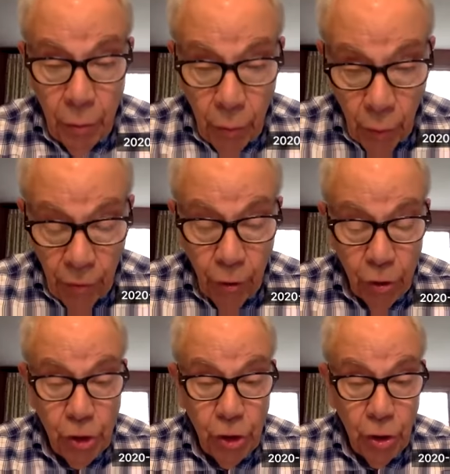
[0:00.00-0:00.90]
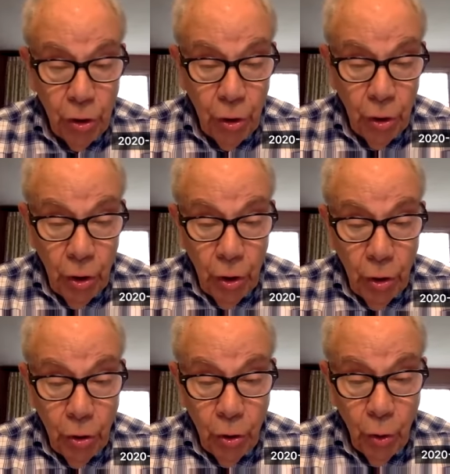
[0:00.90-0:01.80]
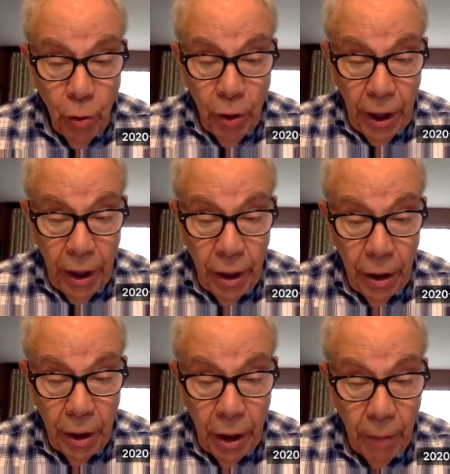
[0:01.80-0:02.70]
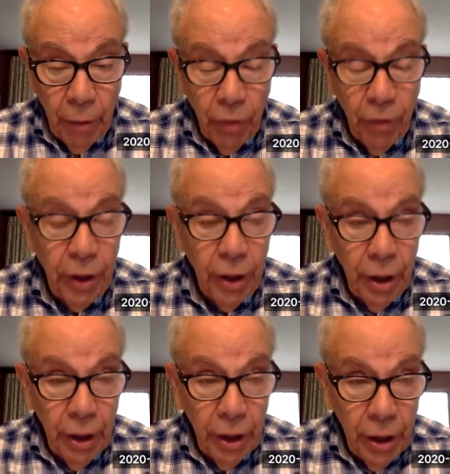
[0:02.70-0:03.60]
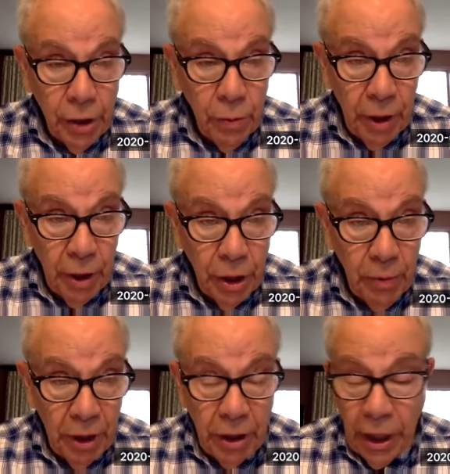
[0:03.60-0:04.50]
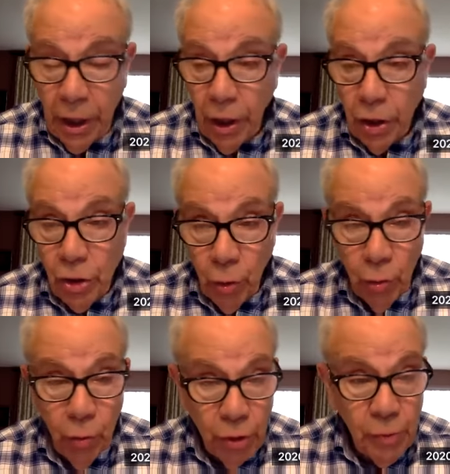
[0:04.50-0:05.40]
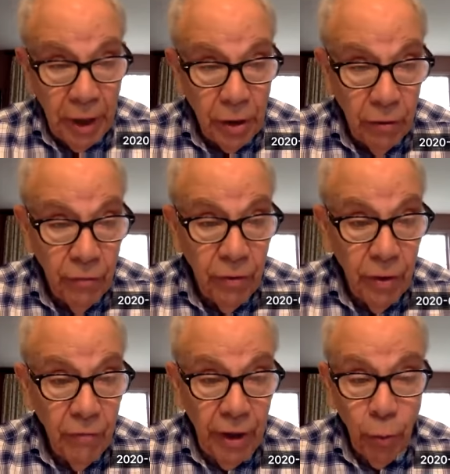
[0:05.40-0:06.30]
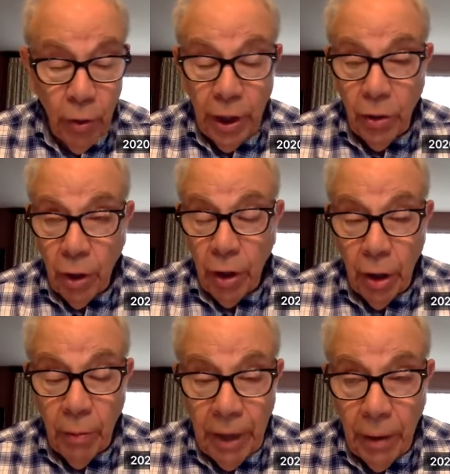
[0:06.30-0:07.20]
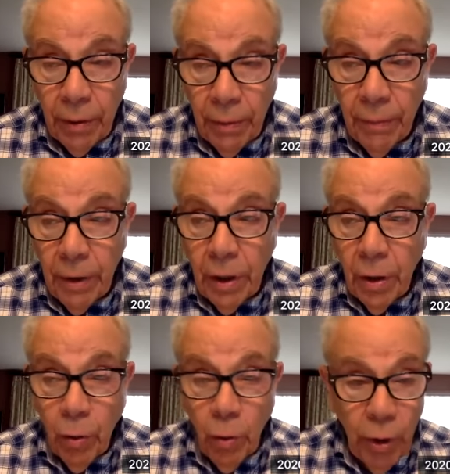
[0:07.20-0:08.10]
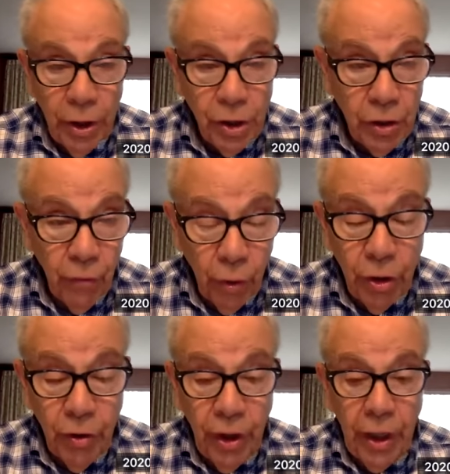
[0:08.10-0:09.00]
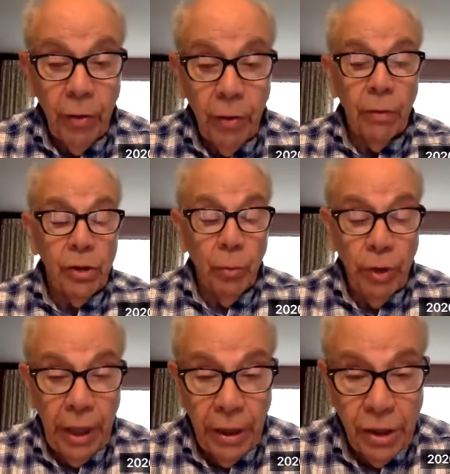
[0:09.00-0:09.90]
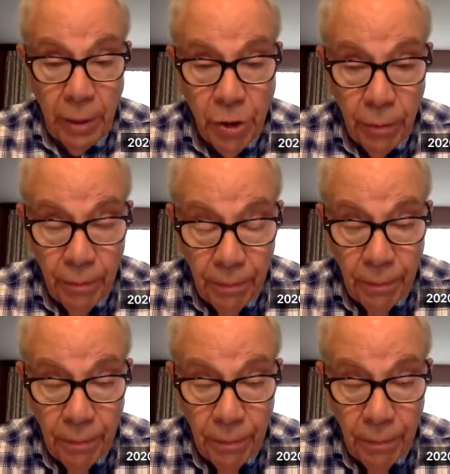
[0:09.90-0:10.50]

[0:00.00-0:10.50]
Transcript: refers to a couple that is maintaining its own respective faith. We're not talking about where one is converted to the other. So with that assumption,